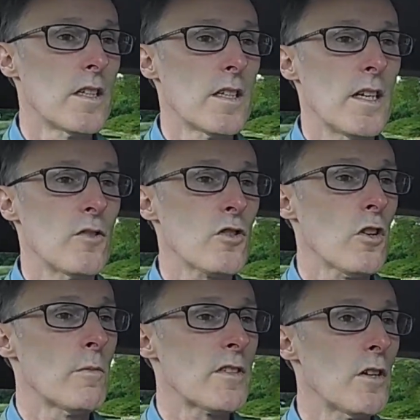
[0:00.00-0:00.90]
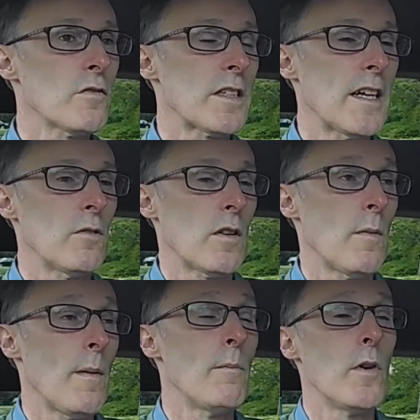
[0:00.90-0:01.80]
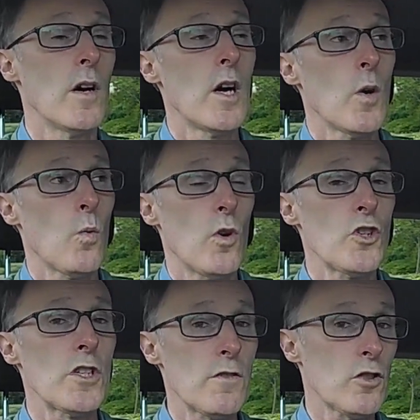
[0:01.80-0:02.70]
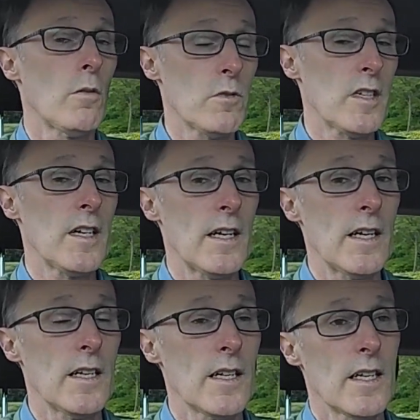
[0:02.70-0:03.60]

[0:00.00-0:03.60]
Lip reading: and slowing myself down. And remember, once you stop the car,